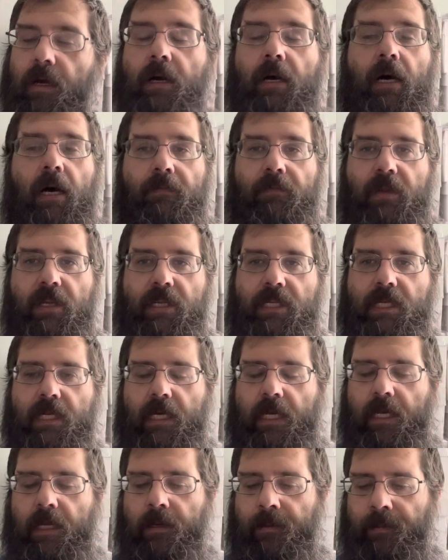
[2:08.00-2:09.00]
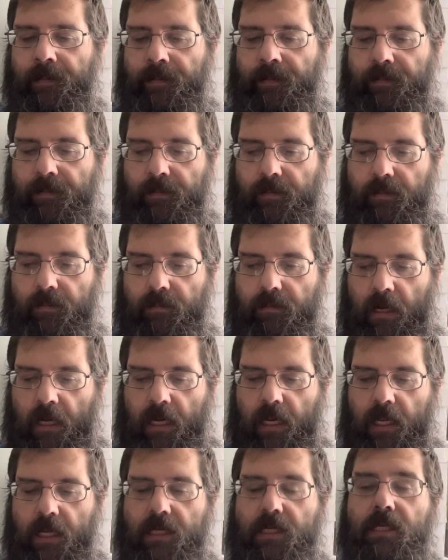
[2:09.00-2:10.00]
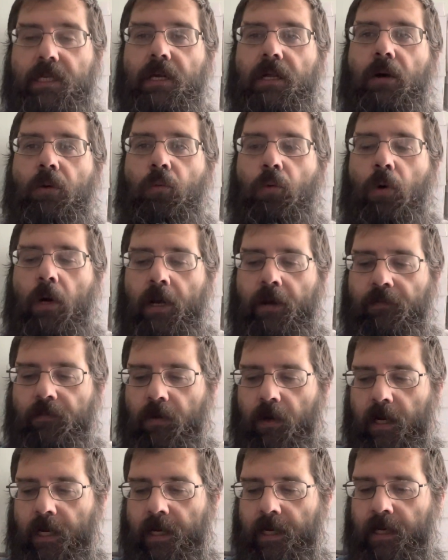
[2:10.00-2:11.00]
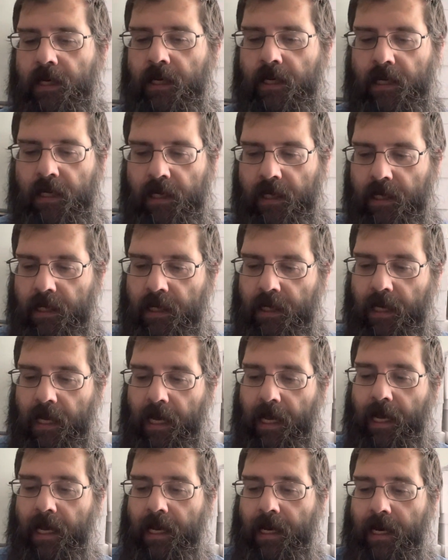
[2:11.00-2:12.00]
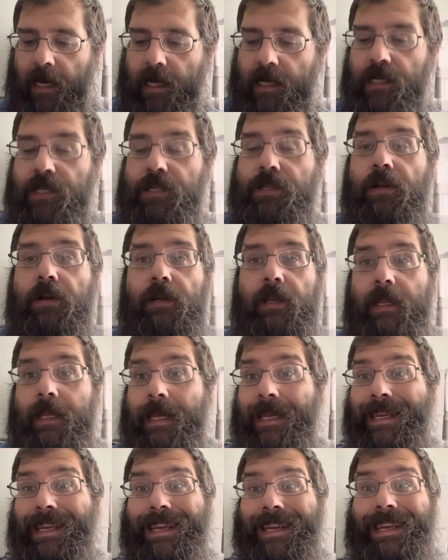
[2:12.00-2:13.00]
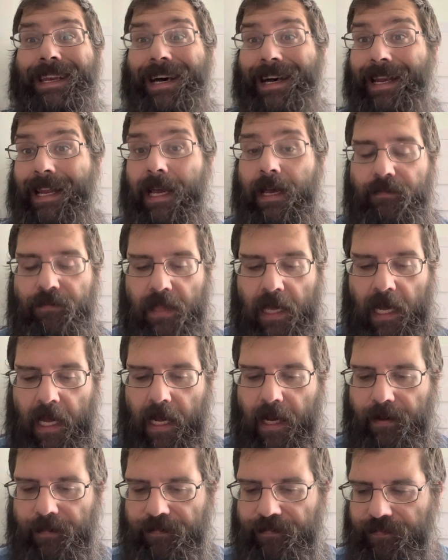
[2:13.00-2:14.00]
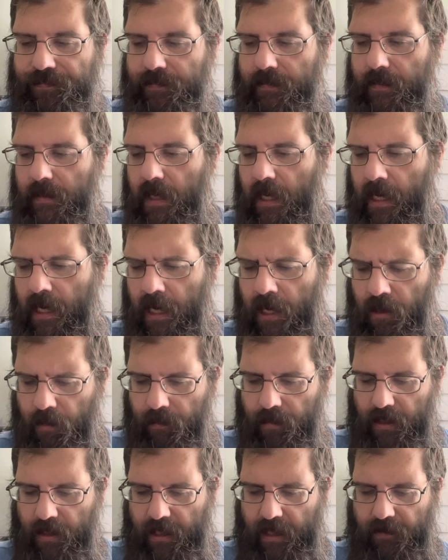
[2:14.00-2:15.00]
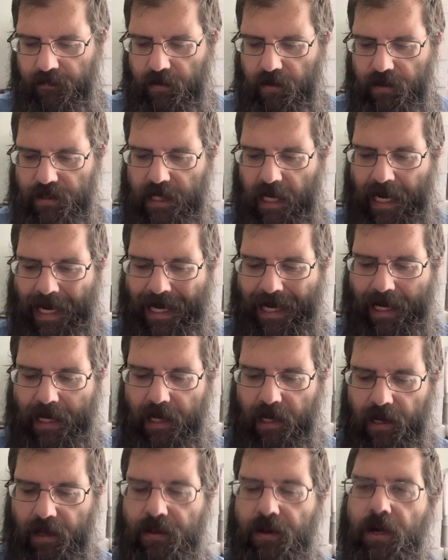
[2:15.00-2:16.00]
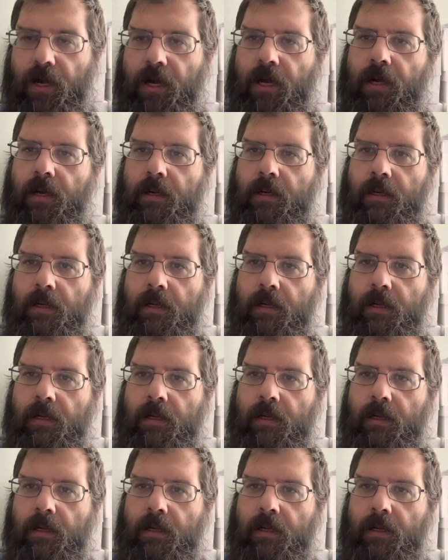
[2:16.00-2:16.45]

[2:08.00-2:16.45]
obviously, but it's still a one-of-one, and I certainly did not have that. And I don't believe there's any other